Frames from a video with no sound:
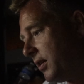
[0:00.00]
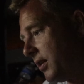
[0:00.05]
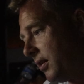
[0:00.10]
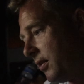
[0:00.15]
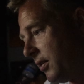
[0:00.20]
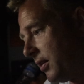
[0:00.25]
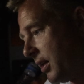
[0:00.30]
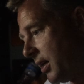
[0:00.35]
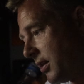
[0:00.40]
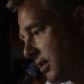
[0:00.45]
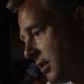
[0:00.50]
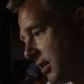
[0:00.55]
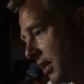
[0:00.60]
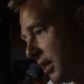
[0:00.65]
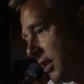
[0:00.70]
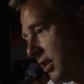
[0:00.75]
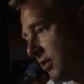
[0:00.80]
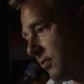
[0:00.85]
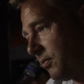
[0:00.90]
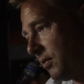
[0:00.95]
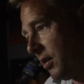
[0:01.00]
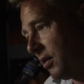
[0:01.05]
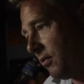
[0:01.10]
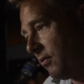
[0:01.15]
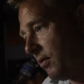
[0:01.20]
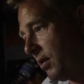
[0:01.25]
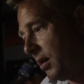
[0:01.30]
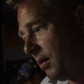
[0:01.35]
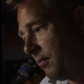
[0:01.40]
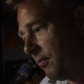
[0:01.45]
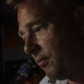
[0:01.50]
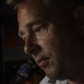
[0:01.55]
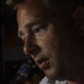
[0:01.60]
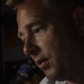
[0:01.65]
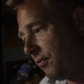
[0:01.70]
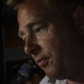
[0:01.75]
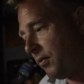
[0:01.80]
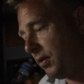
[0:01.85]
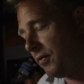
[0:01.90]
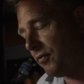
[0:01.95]
then that stage
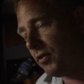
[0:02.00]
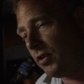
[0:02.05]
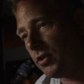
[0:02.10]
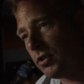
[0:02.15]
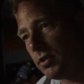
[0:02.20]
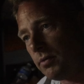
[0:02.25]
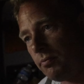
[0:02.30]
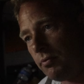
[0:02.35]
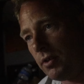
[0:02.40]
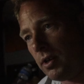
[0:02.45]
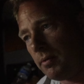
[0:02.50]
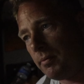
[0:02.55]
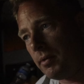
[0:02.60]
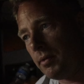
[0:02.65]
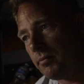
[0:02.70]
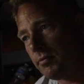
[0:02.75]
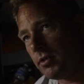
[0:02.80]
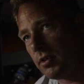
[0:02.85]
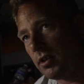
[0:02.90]
we've lost the premium.